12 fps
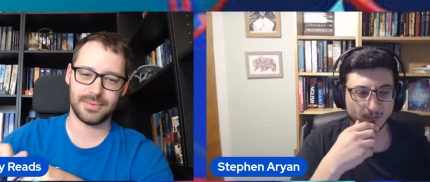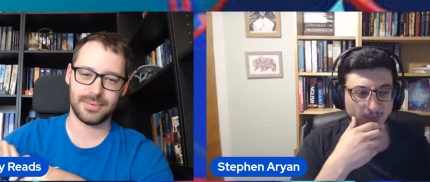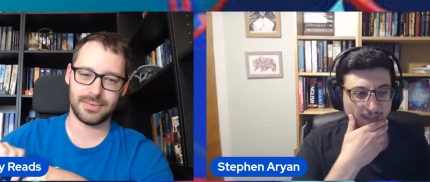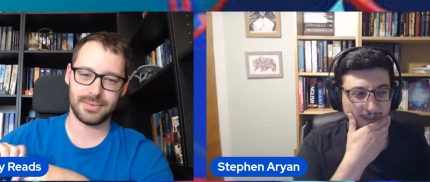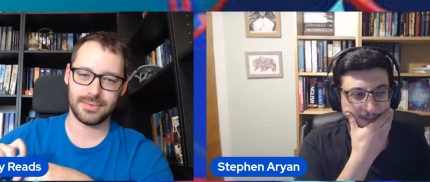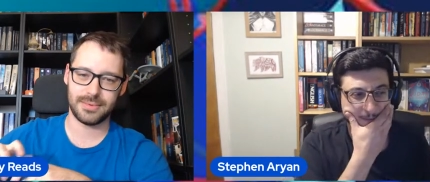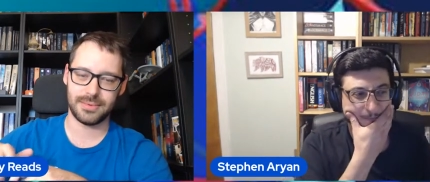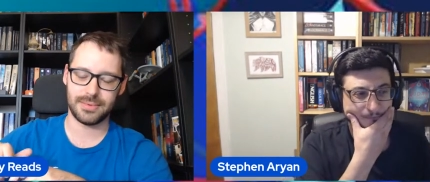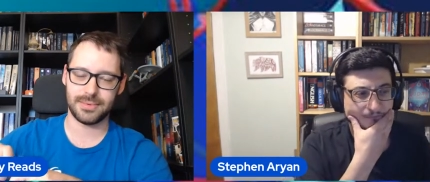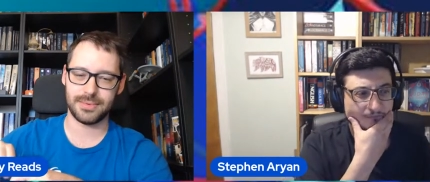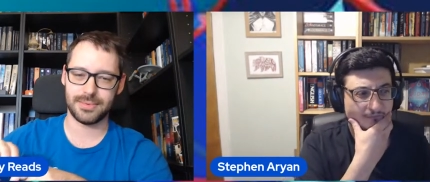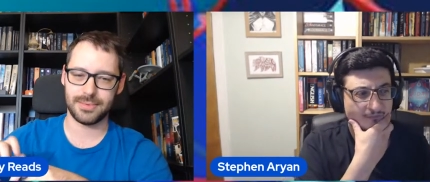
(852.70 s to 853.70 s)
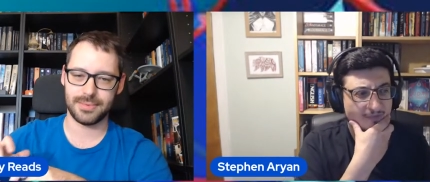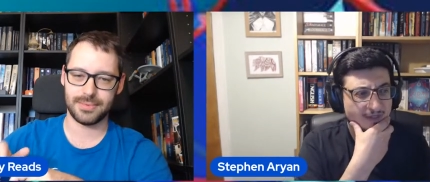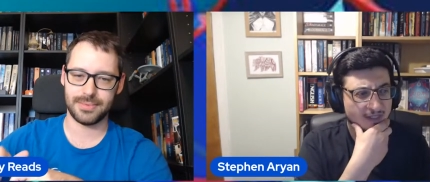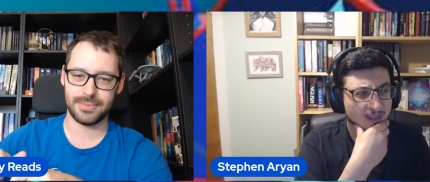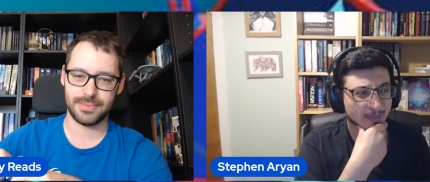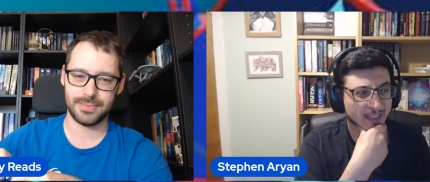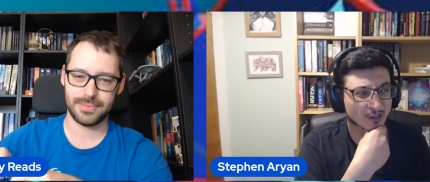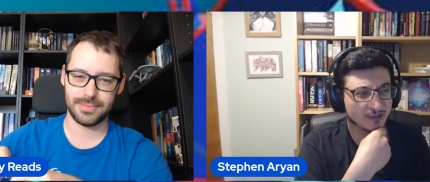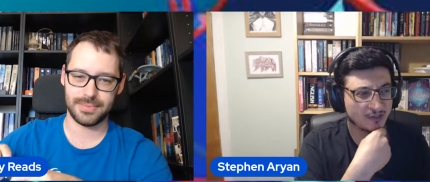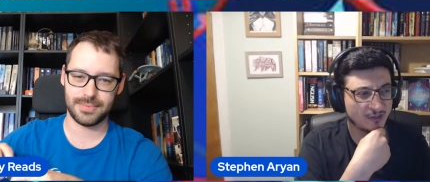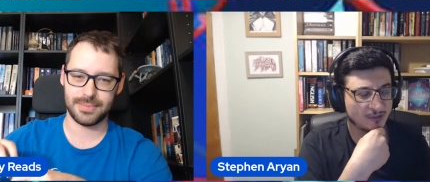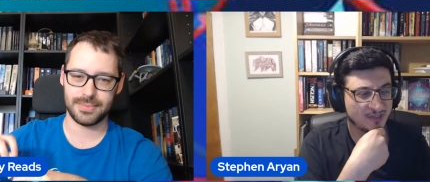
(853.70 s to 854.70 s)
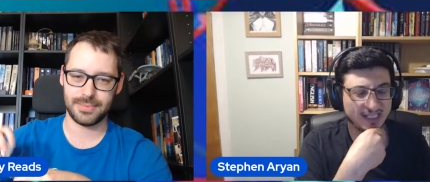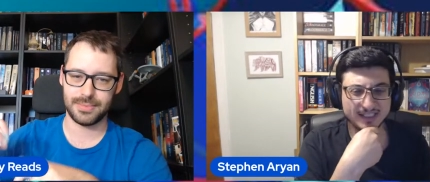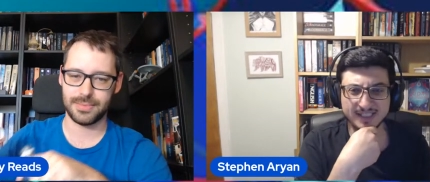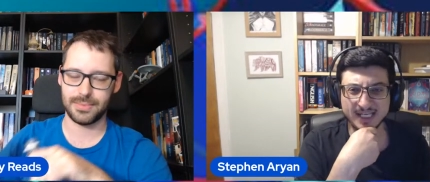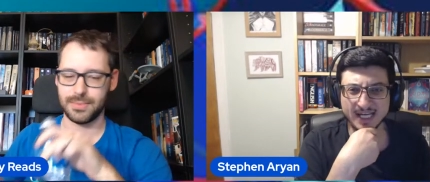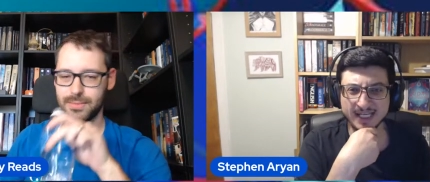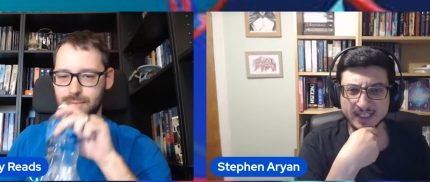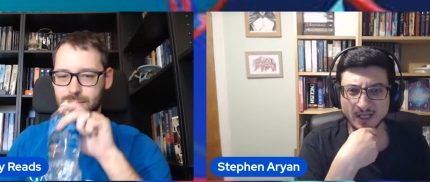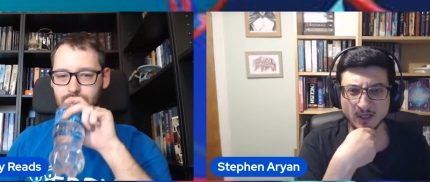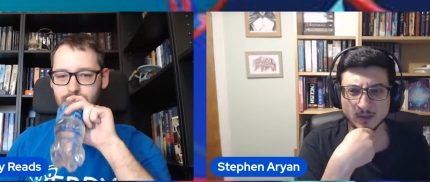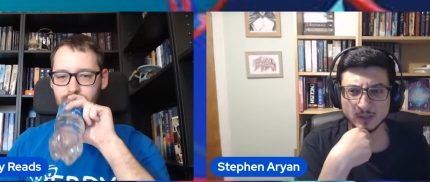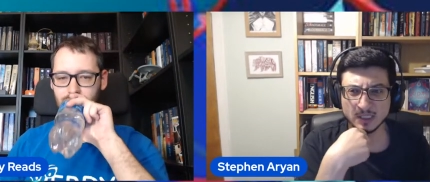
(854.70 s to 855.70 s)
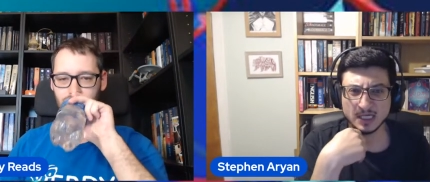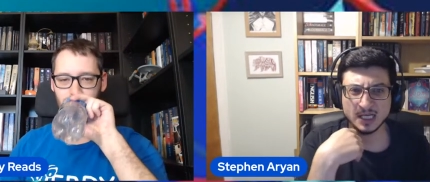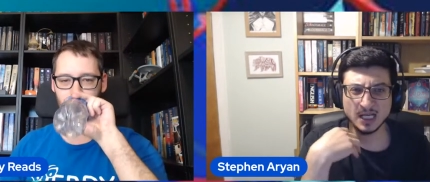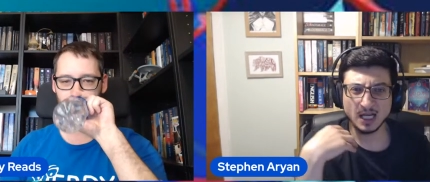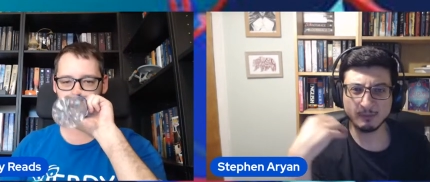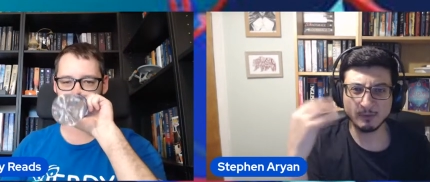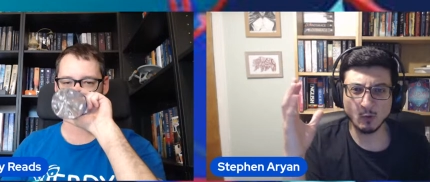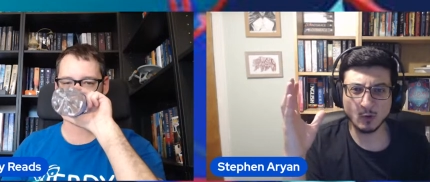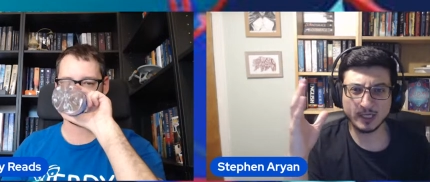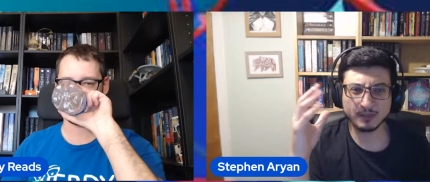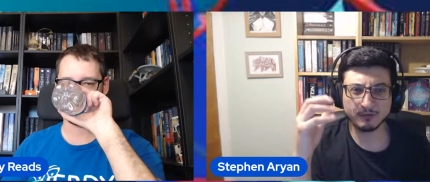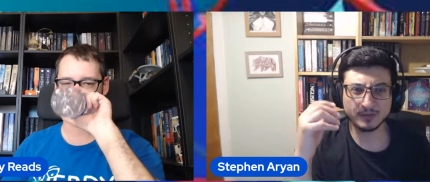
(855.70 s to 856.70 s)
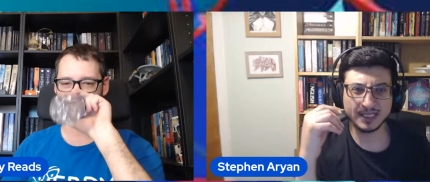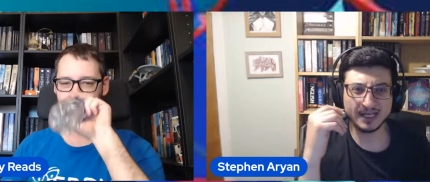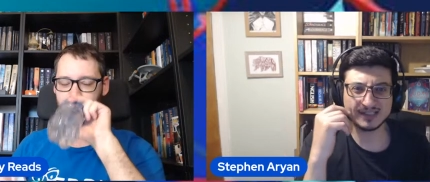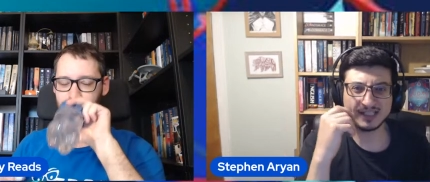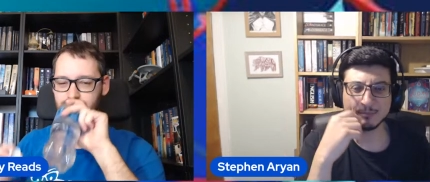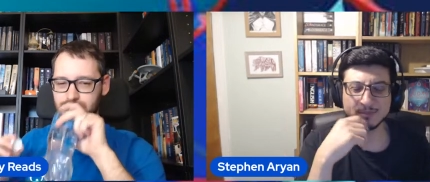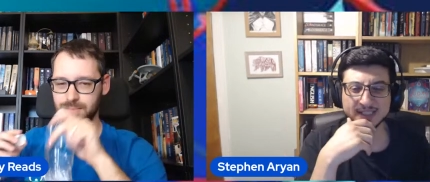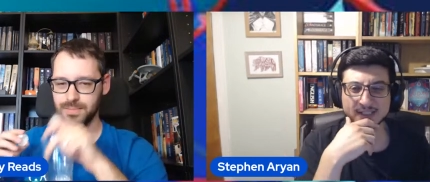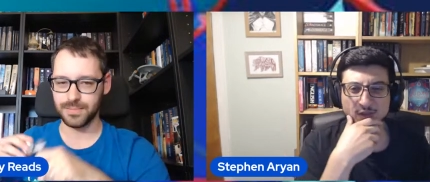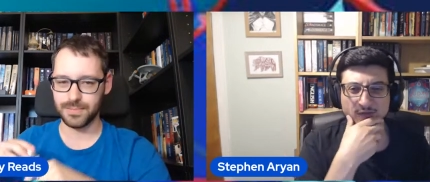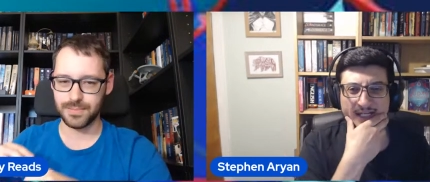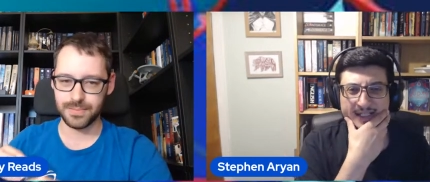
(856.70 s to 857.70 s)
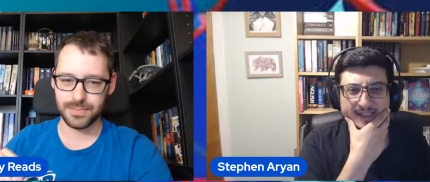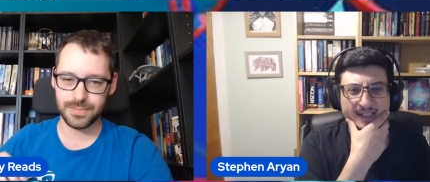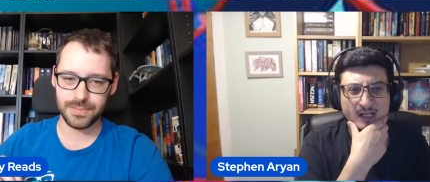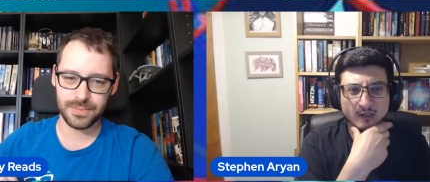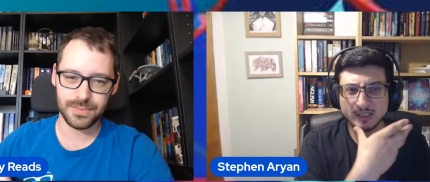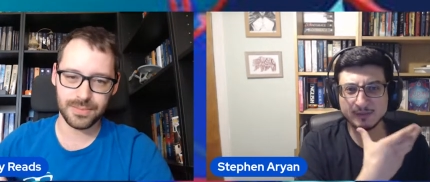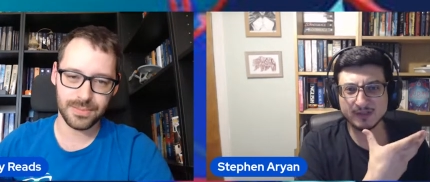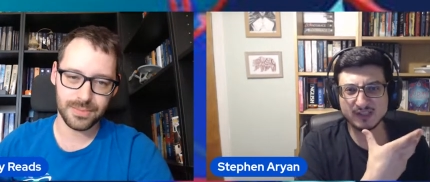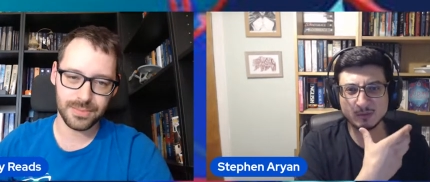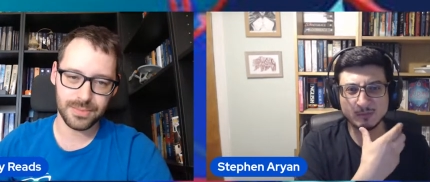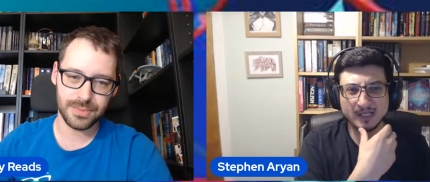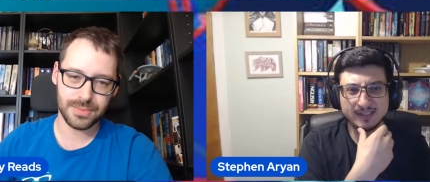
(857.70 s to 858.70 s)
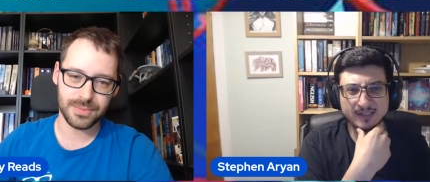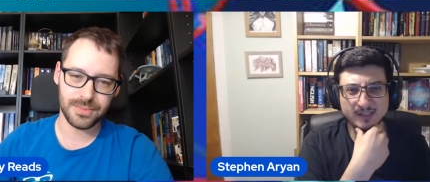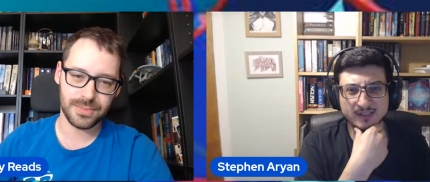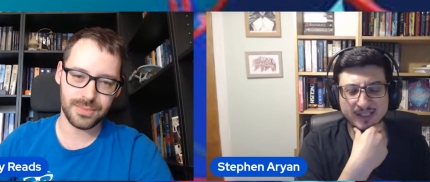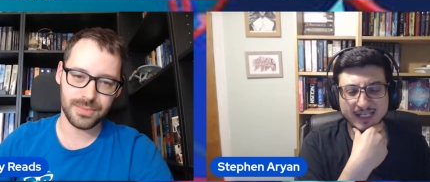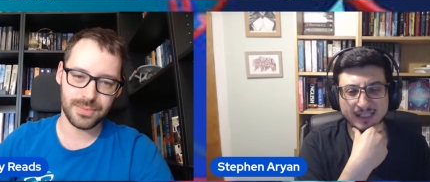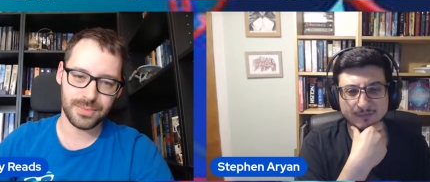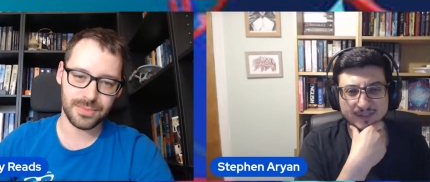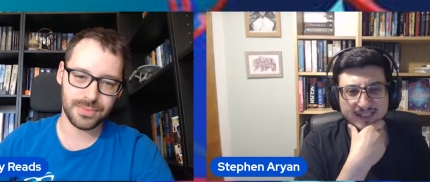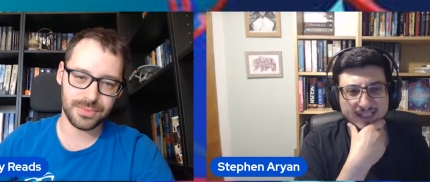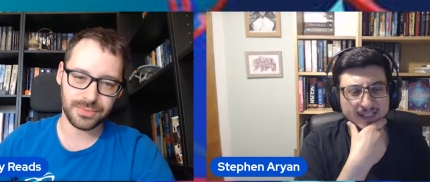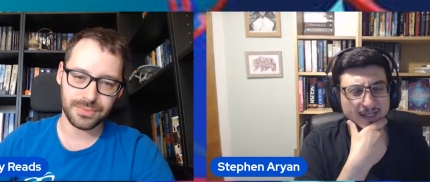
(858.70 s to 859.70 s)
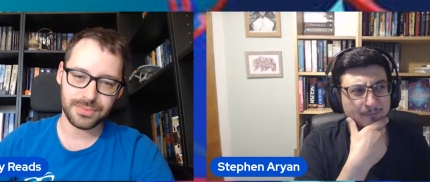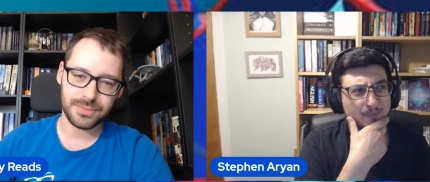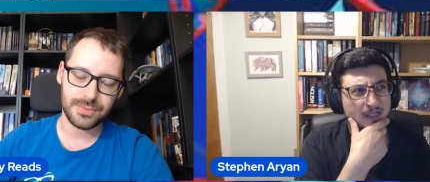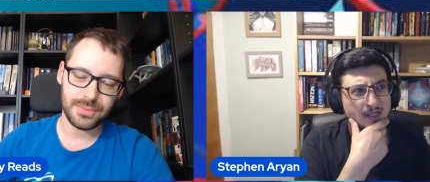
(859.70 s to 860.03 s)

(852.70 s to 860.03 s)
Speaker 1: the world, and we got to San Diego, and we're walking through the Gaslamp district, looking for somewhere to, to eat for dinner.